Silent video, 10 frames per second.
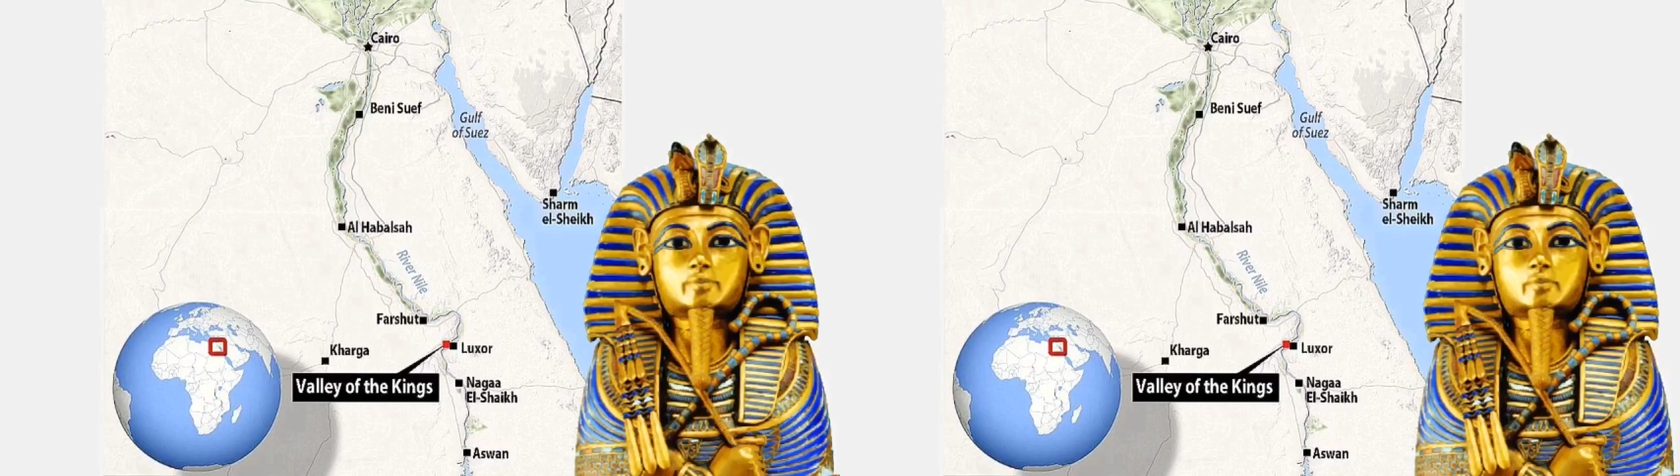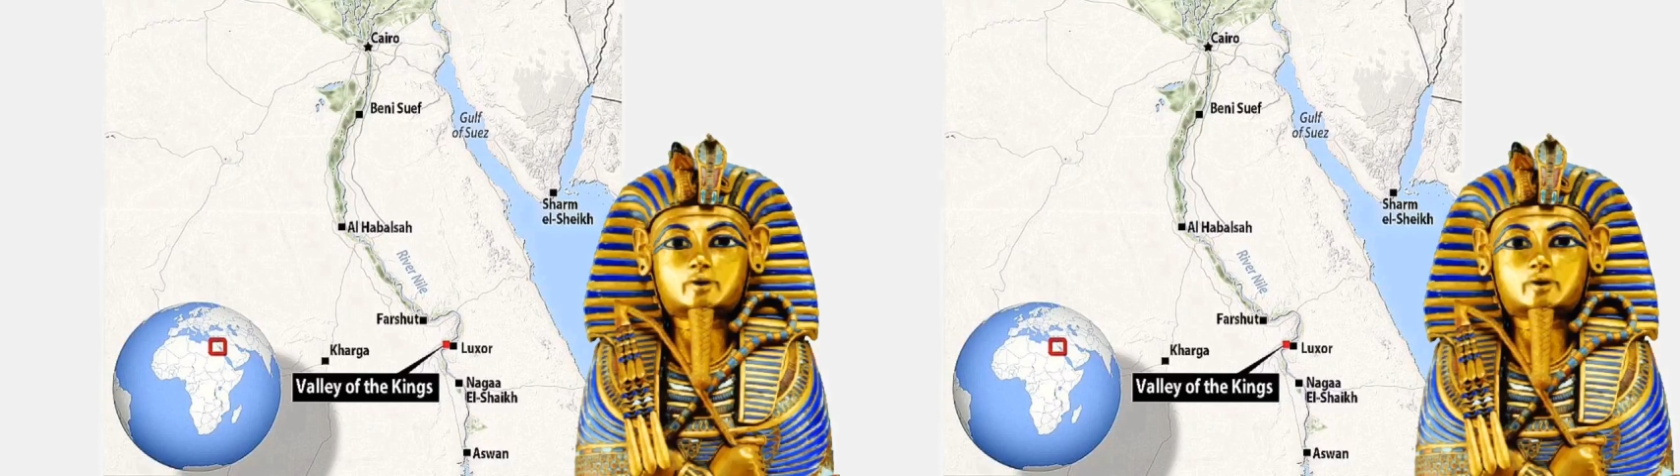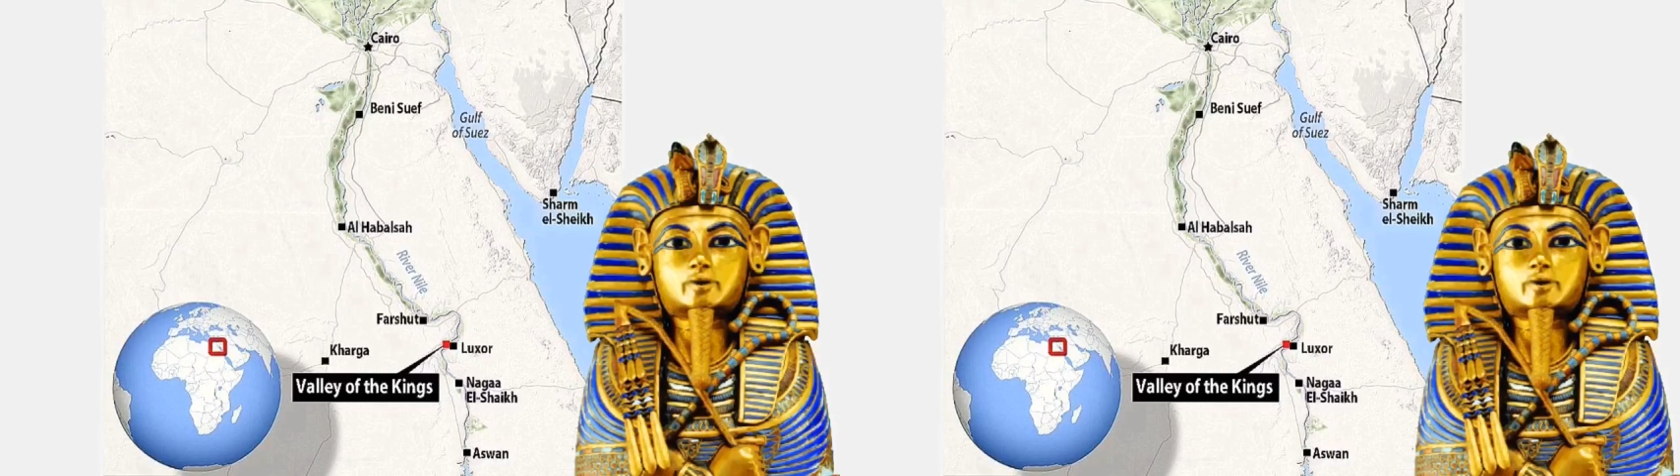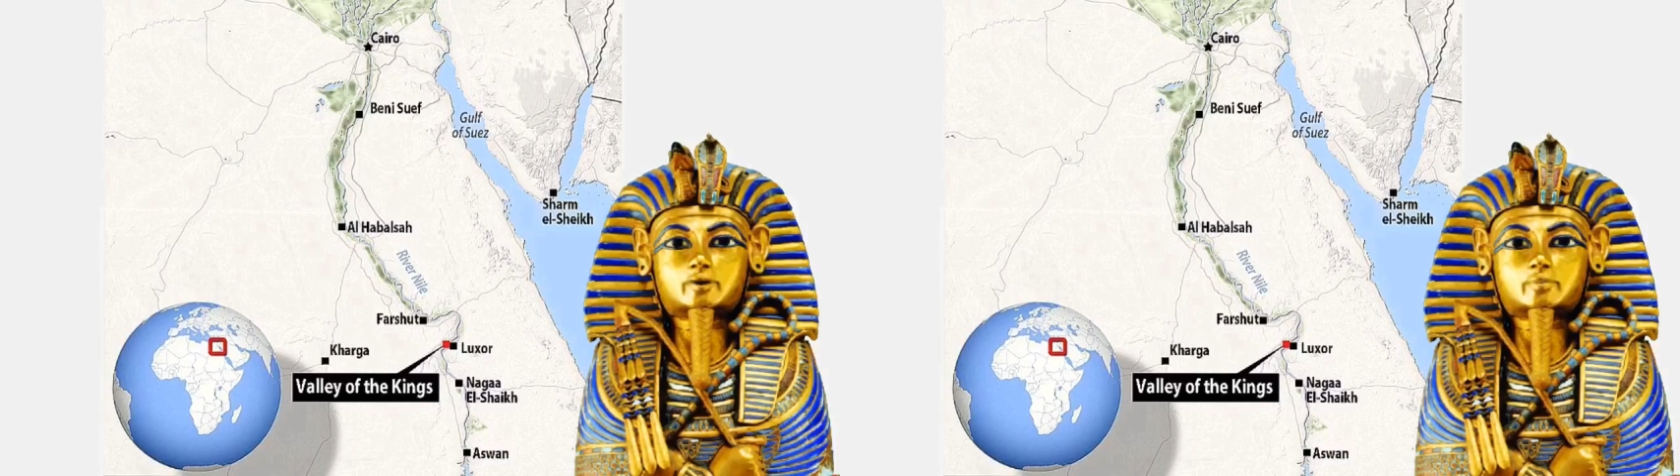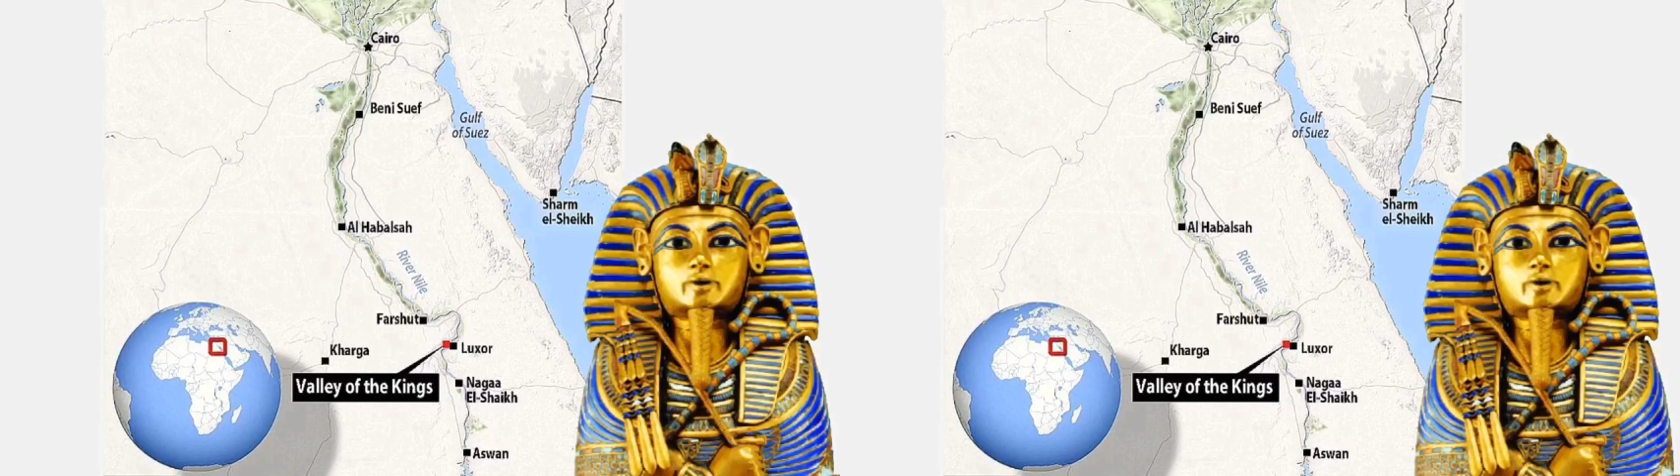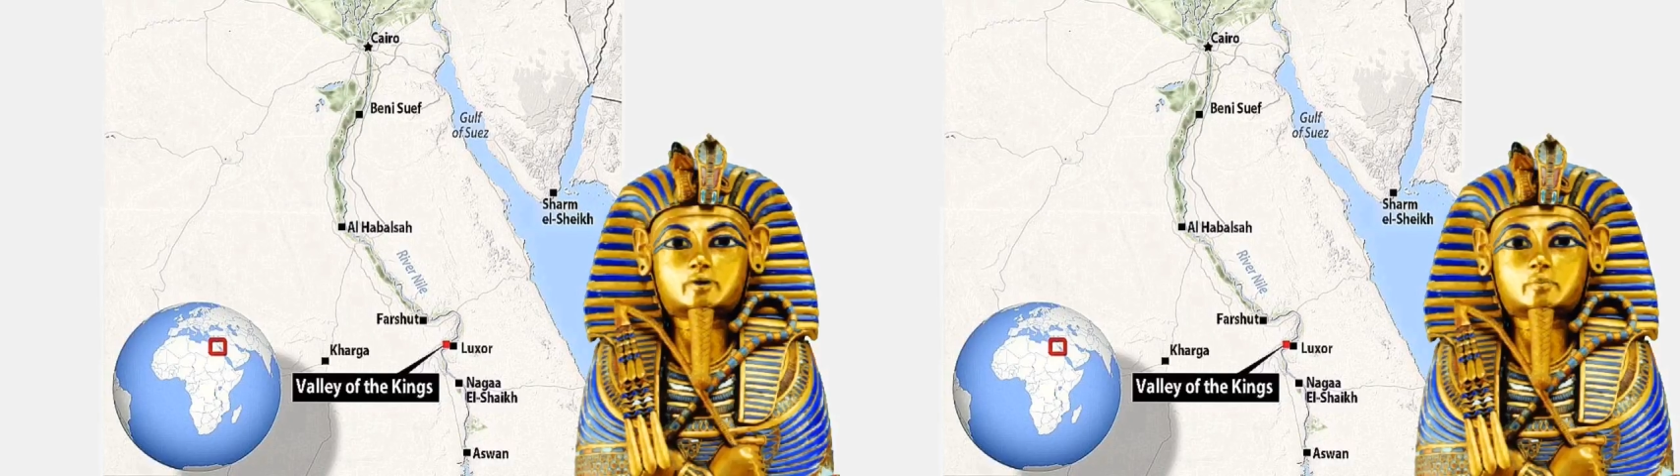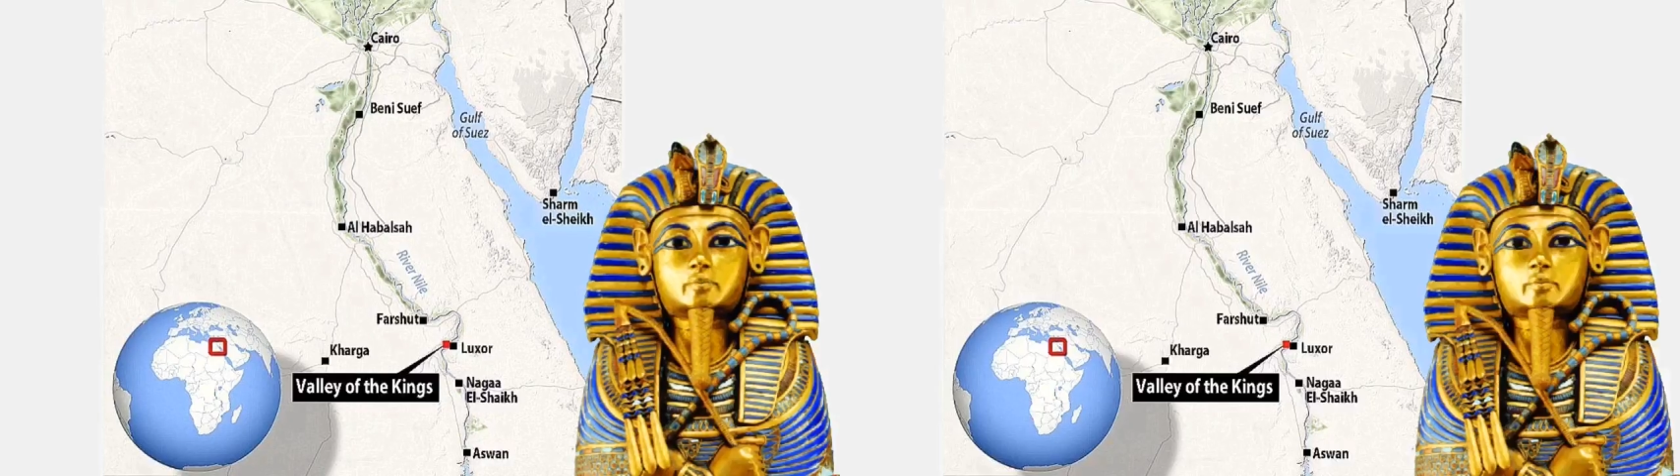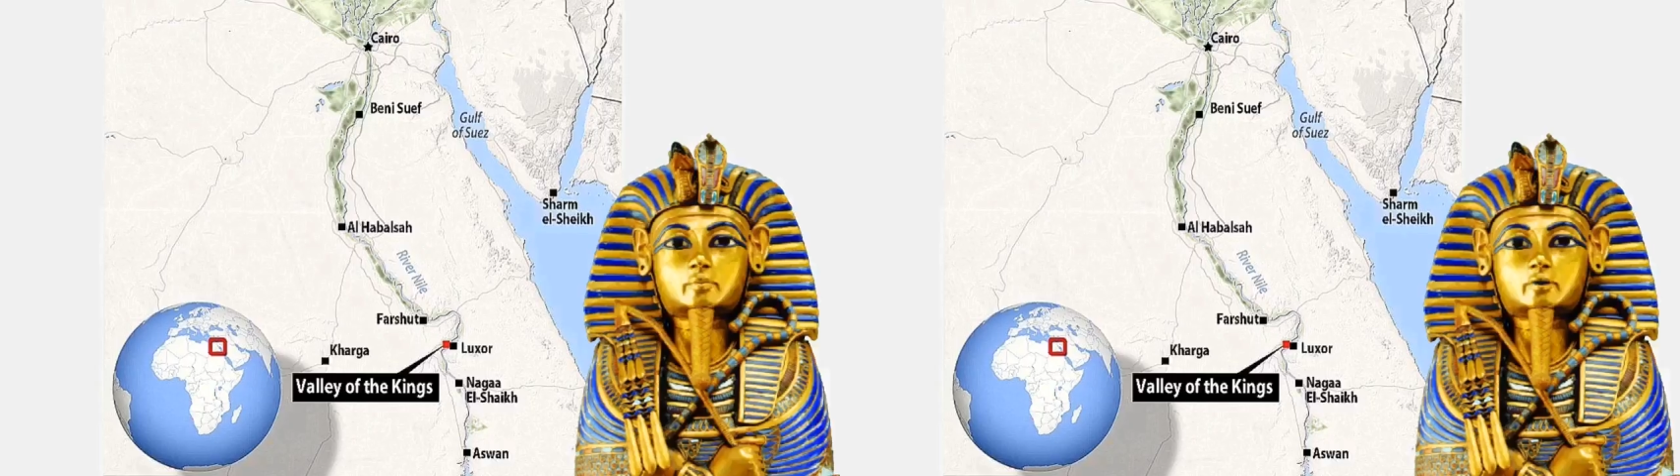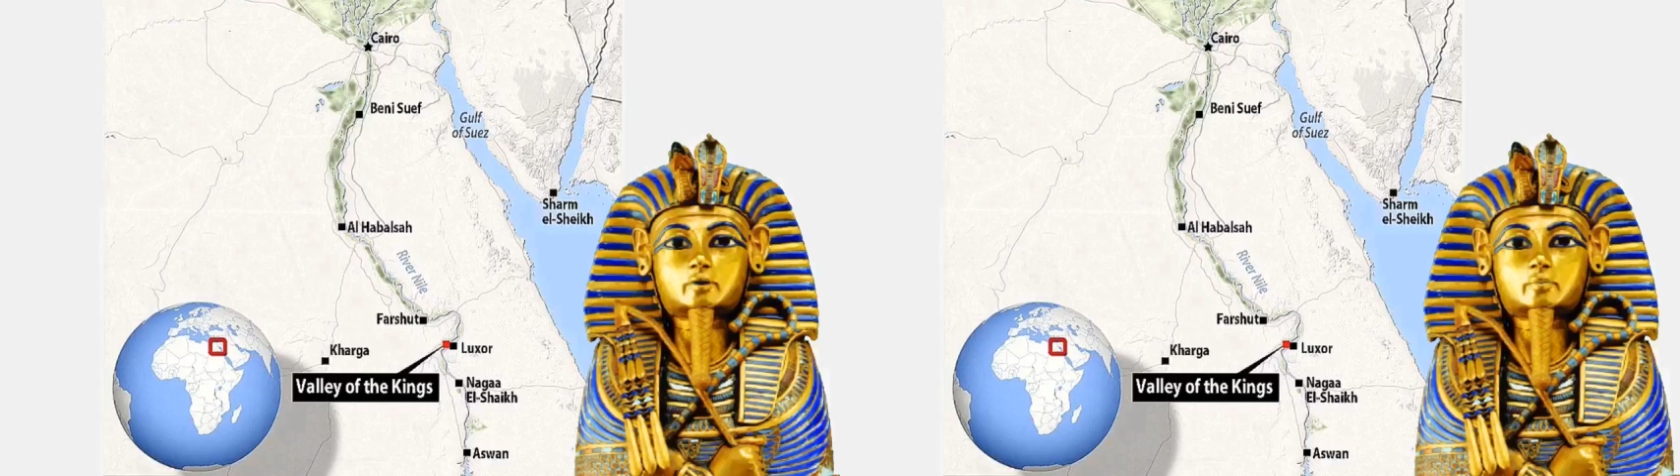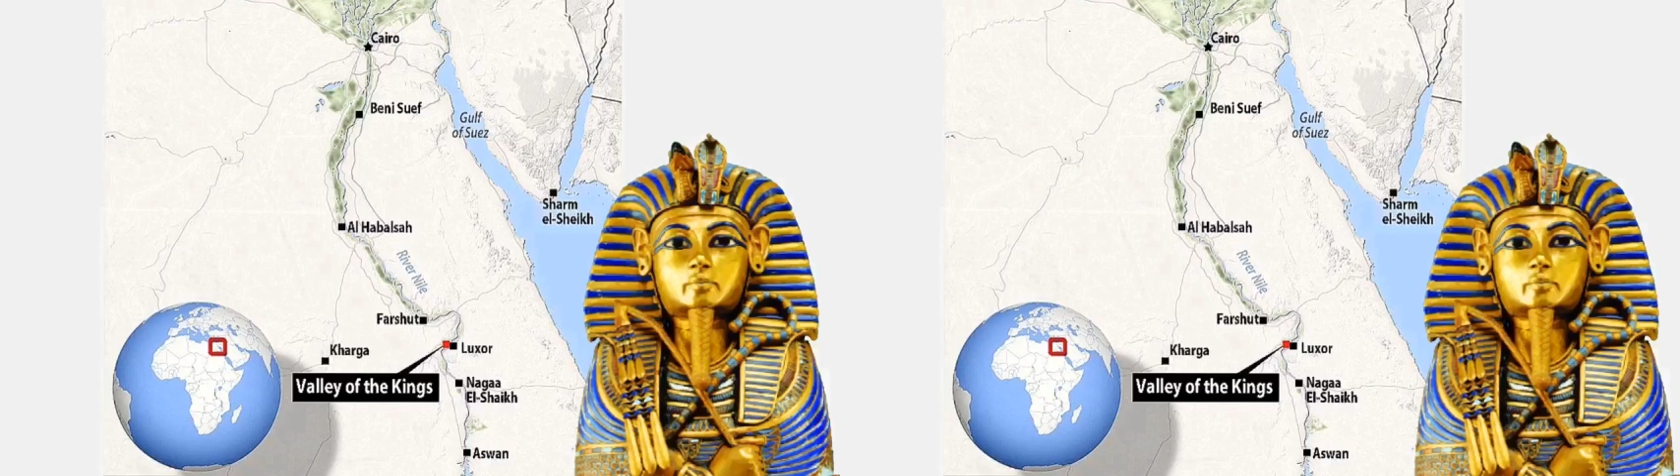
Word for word: in a place called a tomb.